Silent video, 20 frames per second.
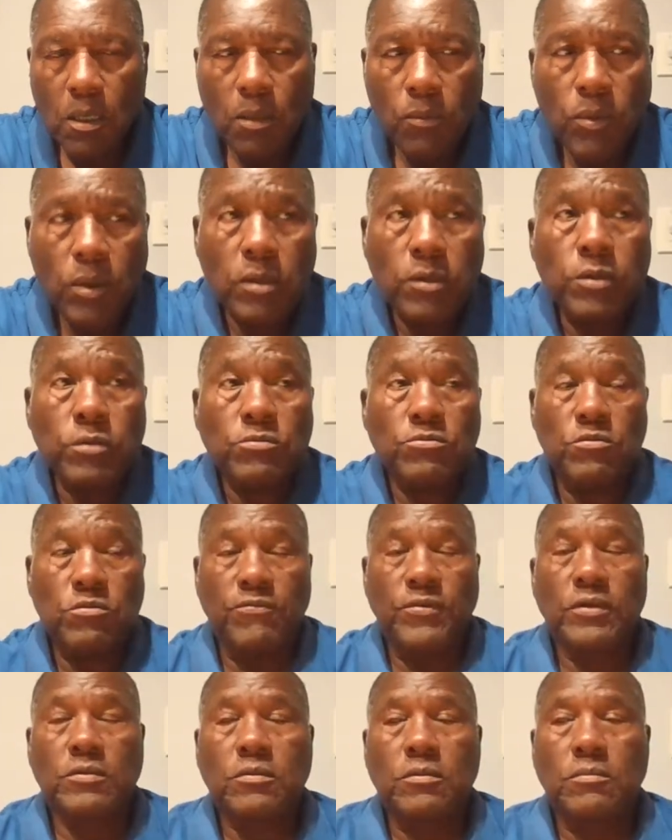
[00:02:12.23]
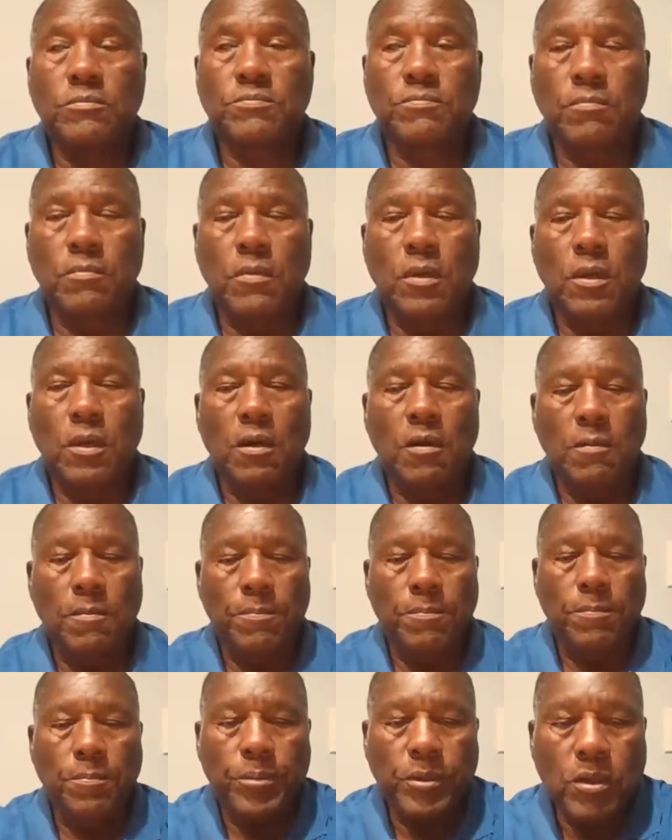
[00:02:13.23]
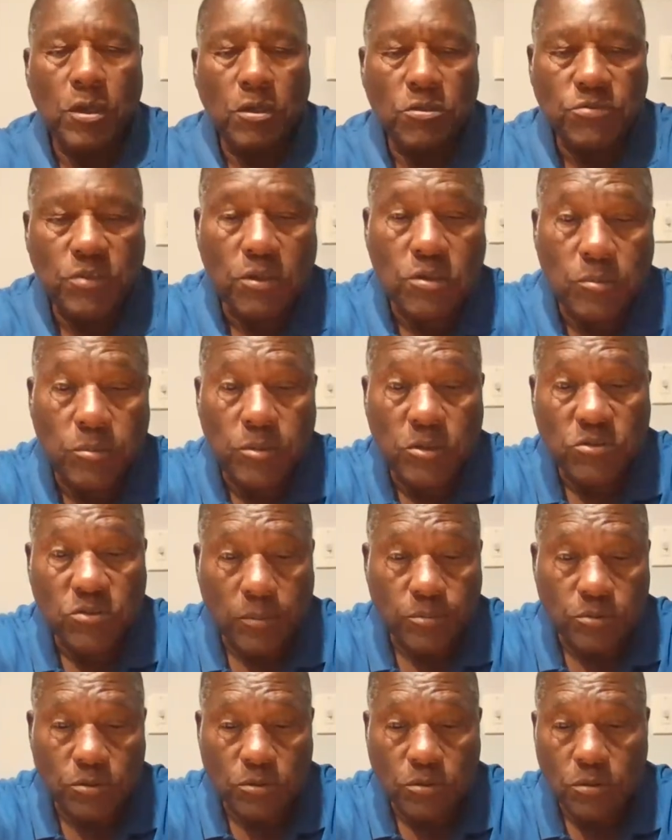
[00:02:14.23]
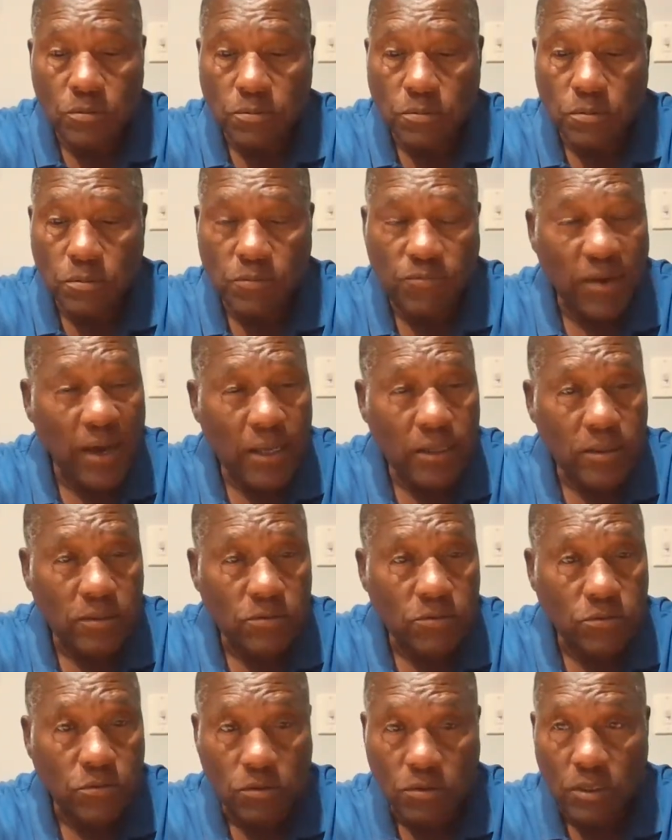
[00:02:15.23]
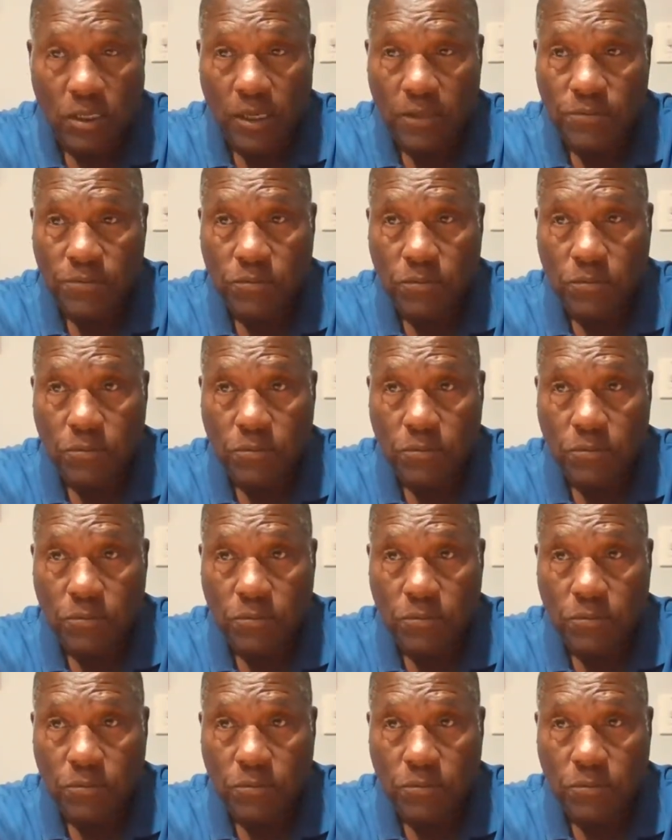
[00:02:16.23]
Well, it hurts the victims because they could be subject to violence, to death,